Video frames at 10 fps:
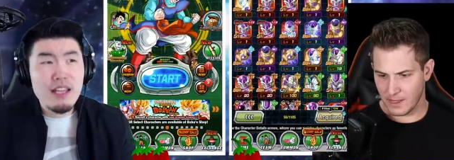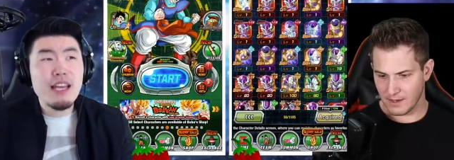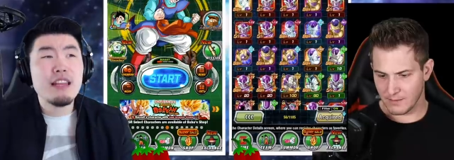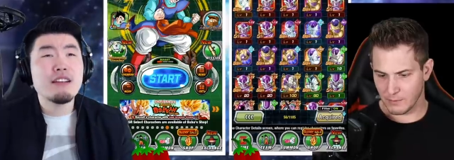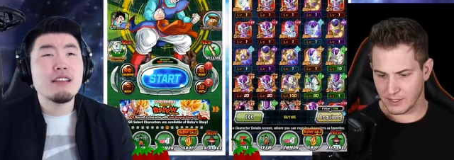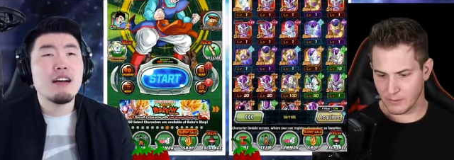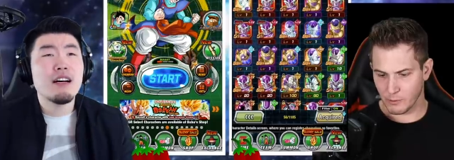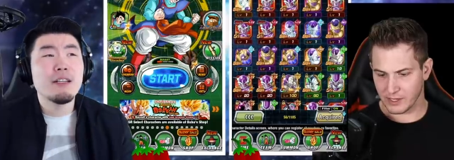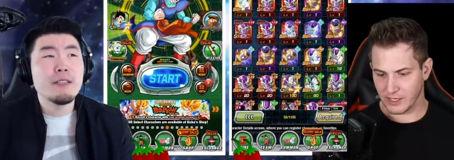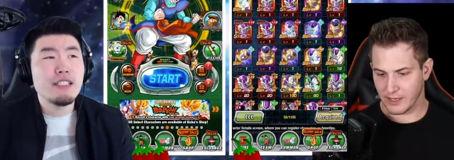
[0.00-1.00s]
Speaker 1: Yeah, there's with
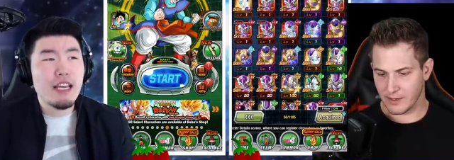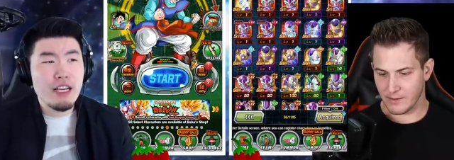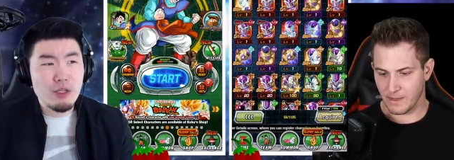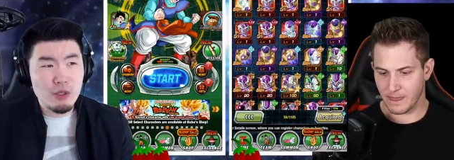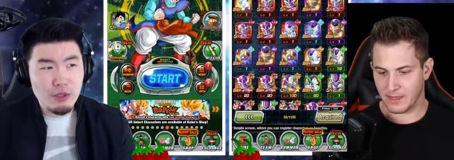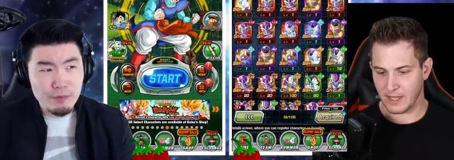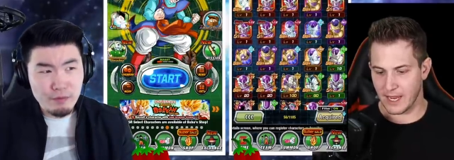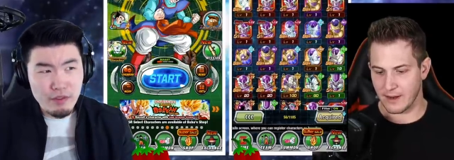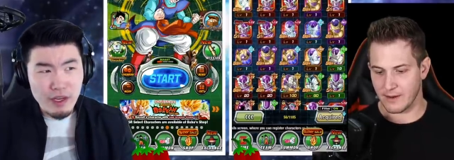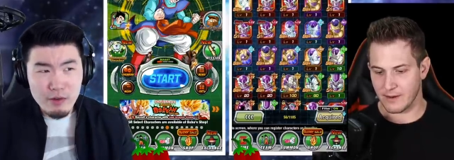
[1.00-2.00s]
the a, with the angel
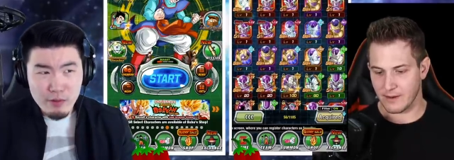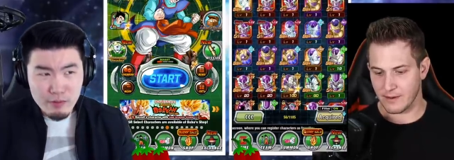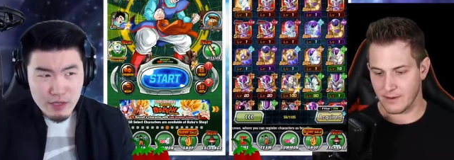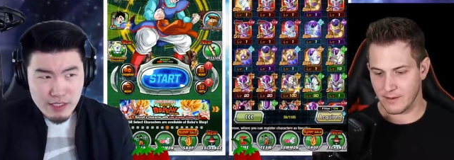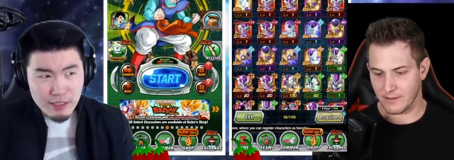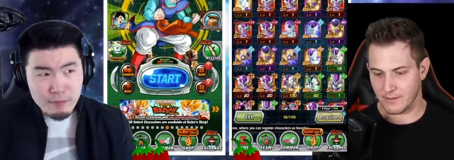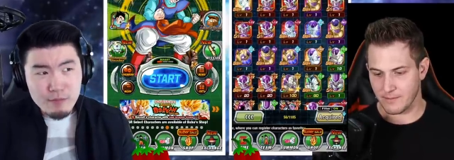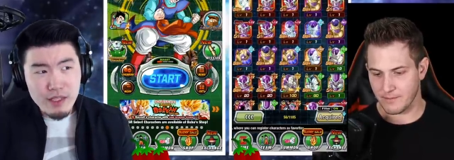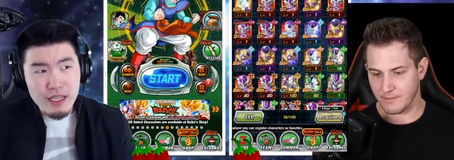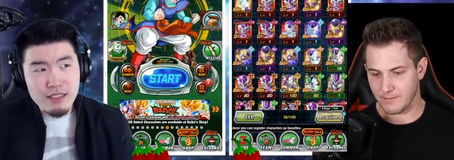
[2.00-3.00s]
the final form Frieza
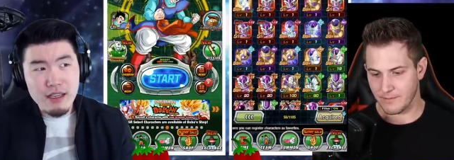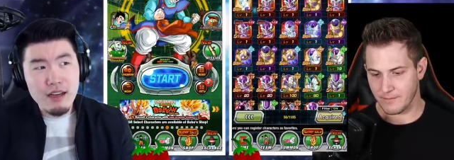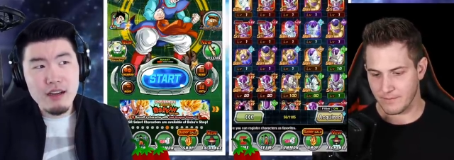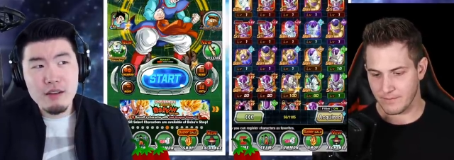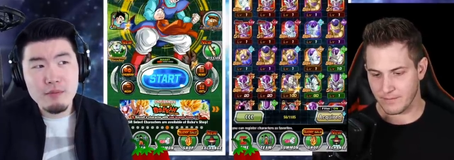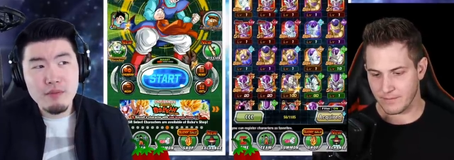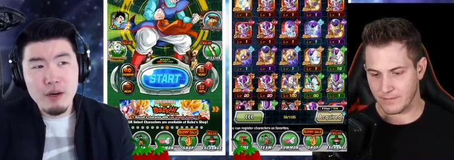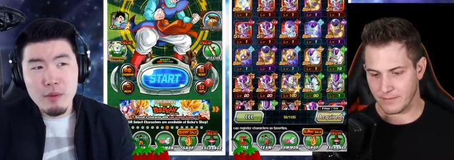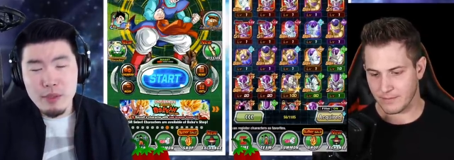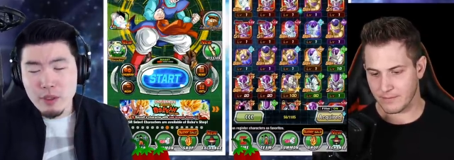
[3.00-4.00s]
that's uh,
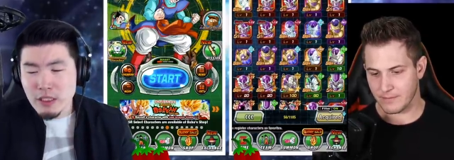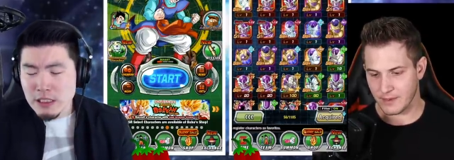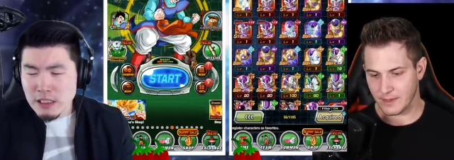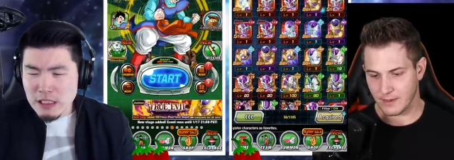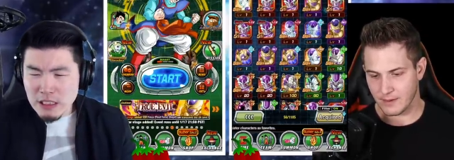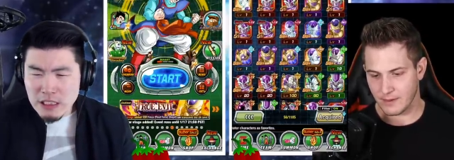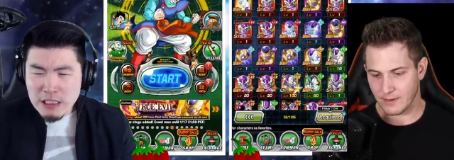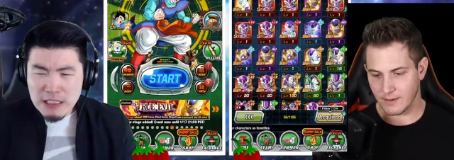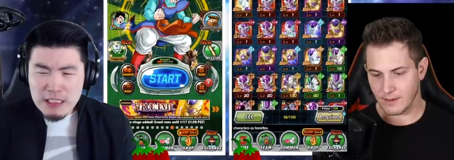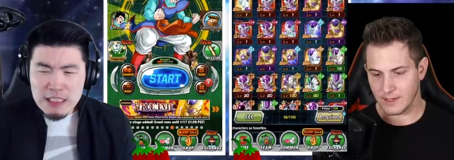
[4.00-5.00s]
farmable.
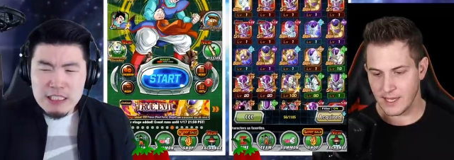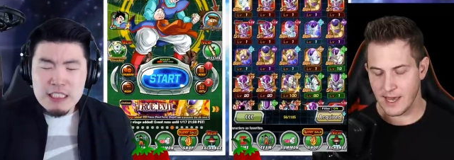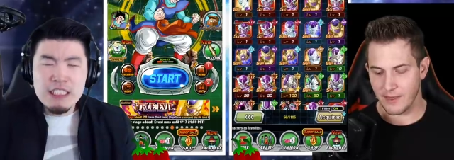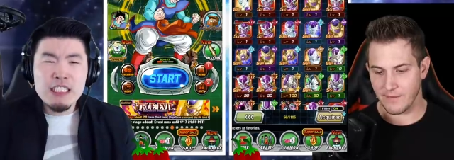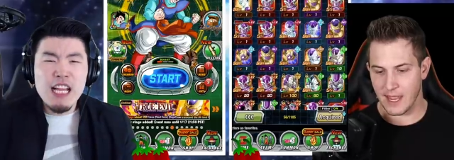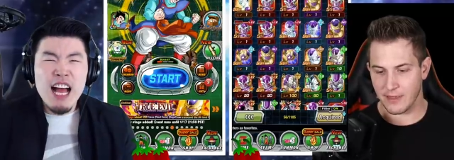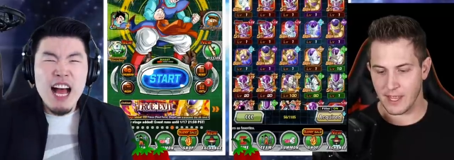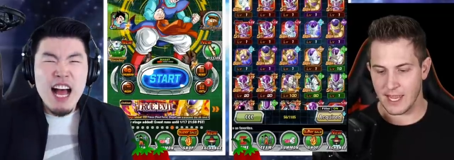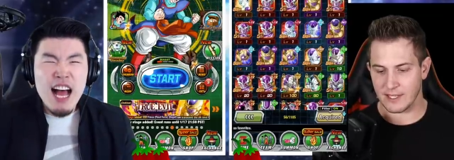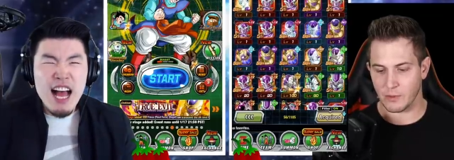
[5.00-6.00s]
Yeah, the
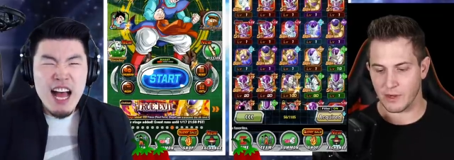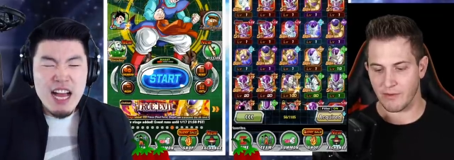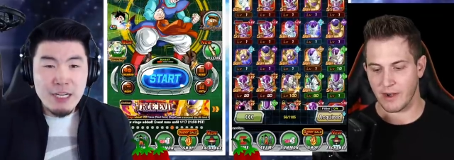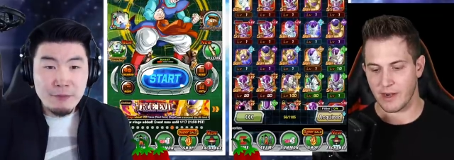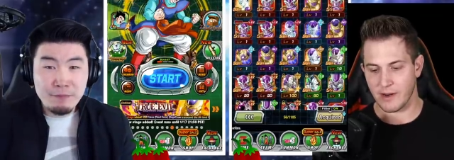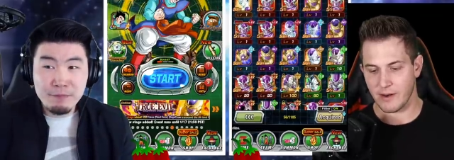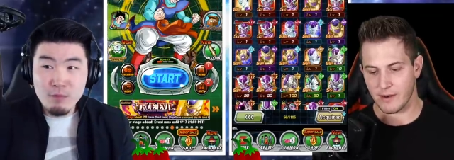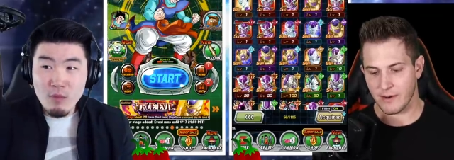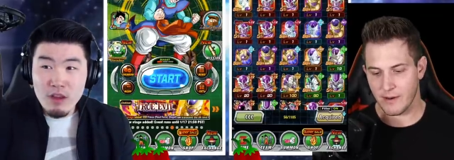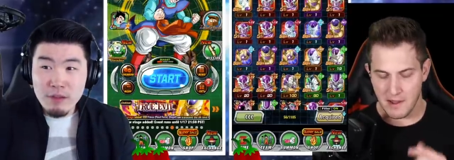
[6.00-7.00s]
the uh. int
Speaker 2: one, right?
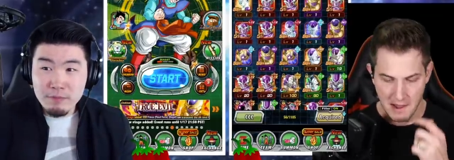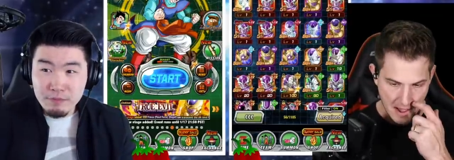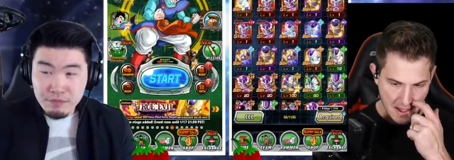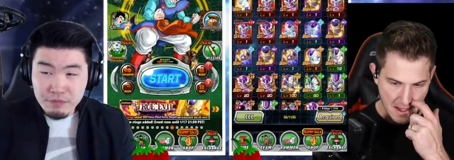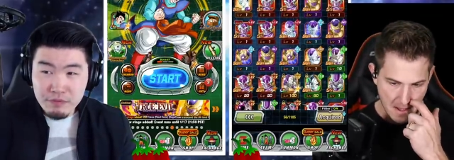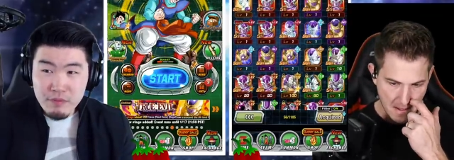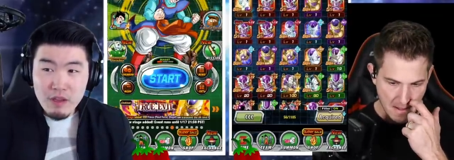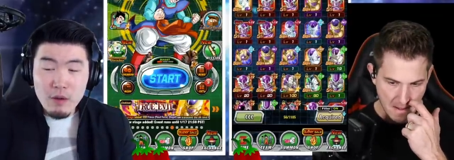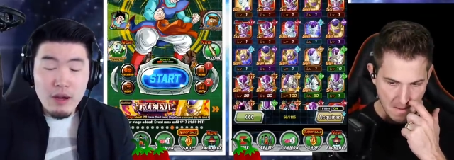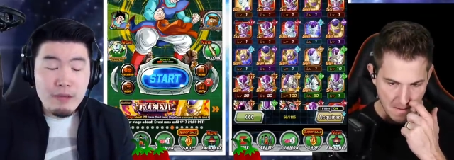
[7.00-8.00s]

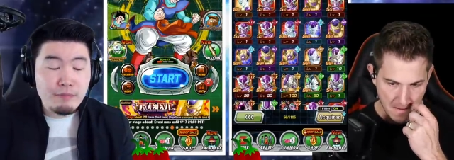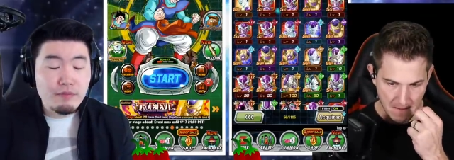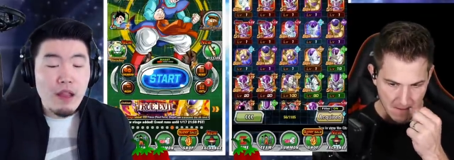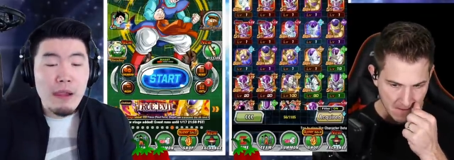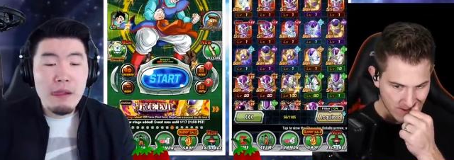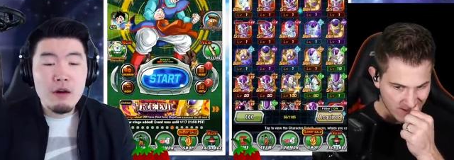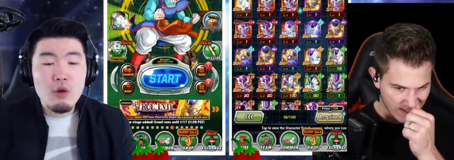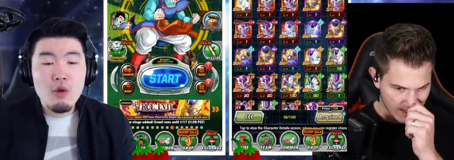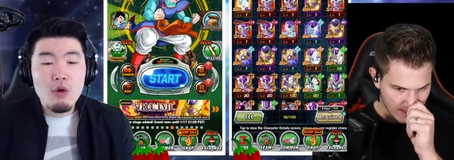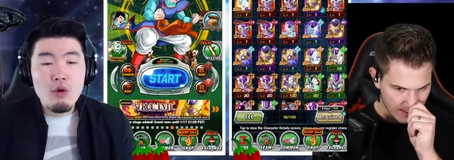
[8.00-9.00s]
What?
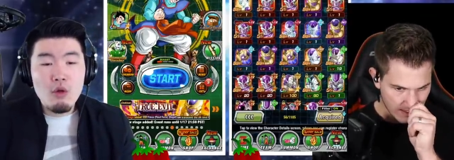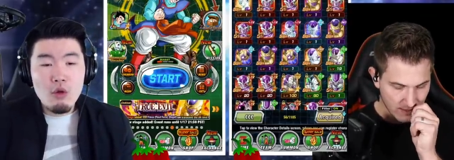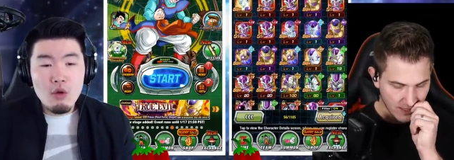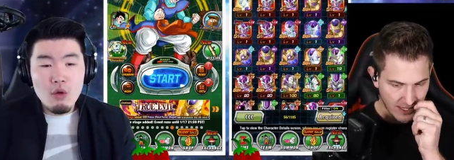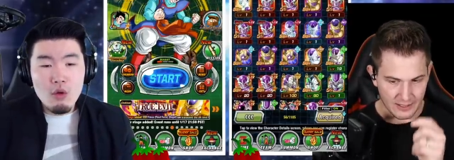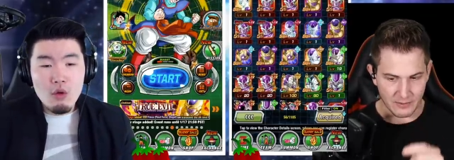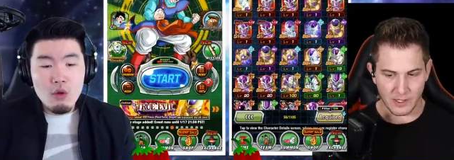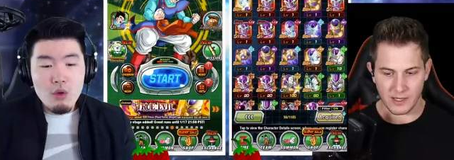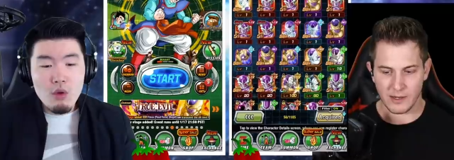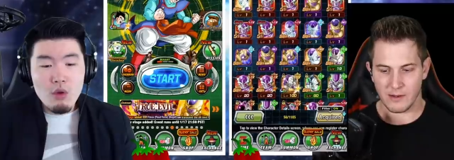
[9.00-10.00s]
The int
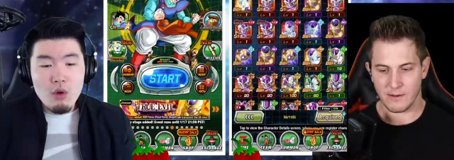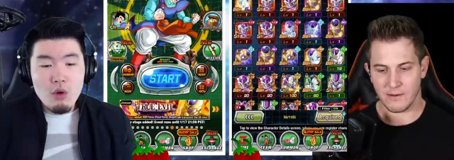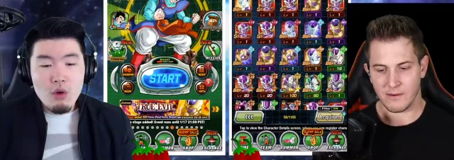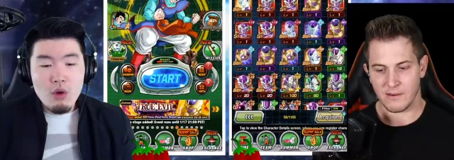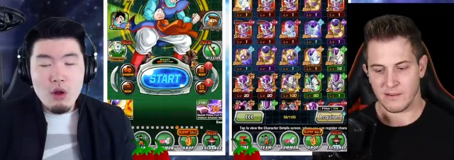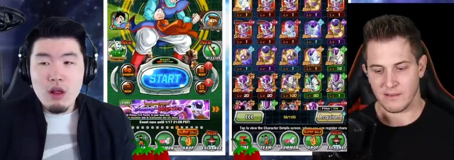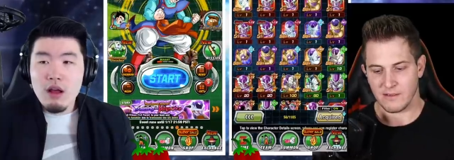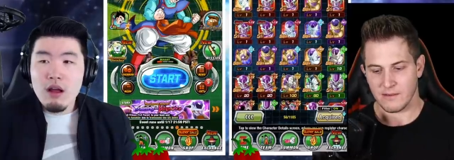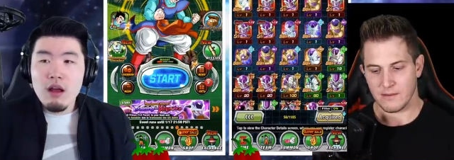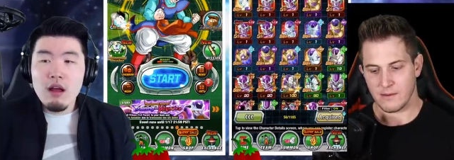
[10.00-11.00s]
one?
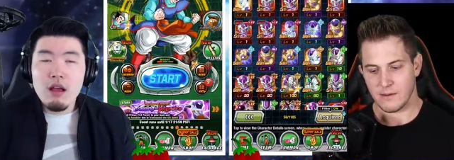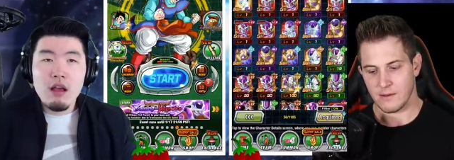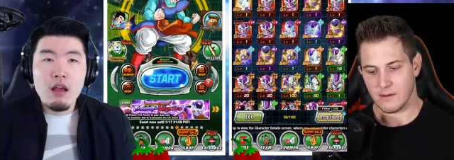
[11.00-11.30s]
Speaker 1: Uh,